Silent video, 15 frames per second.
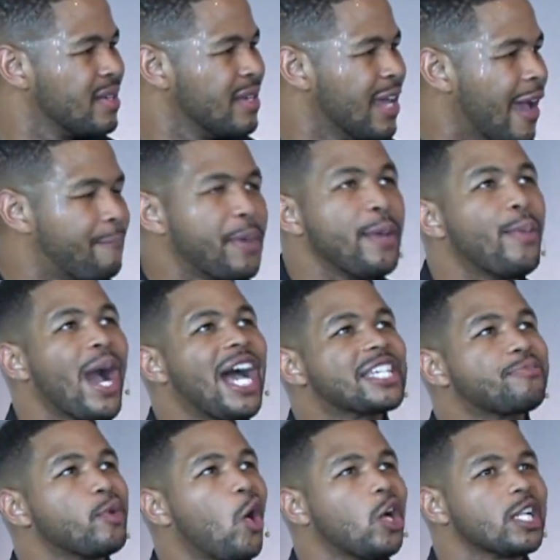And people ask
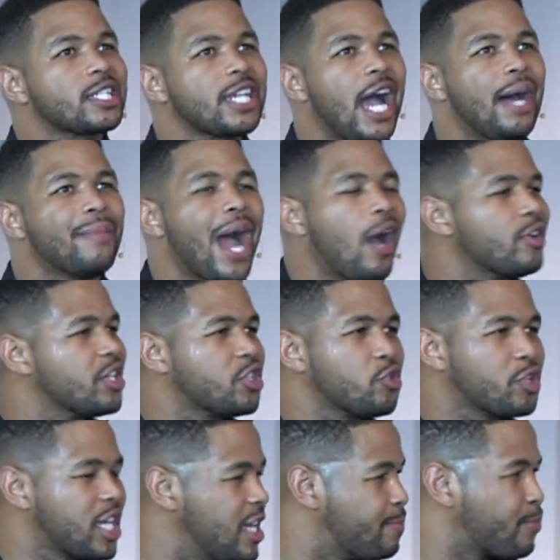me all the time, how did you
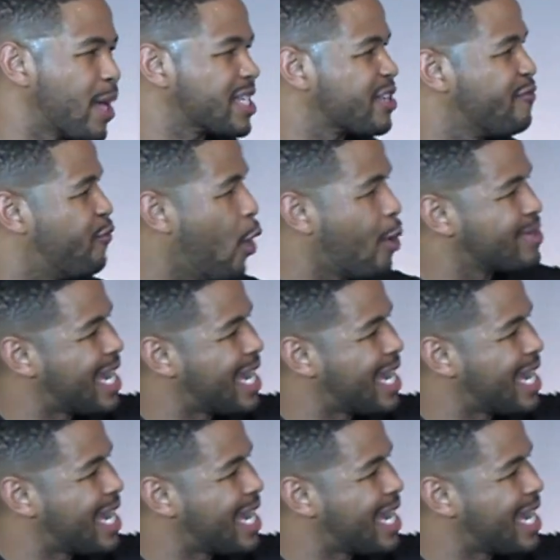keep pressing forward?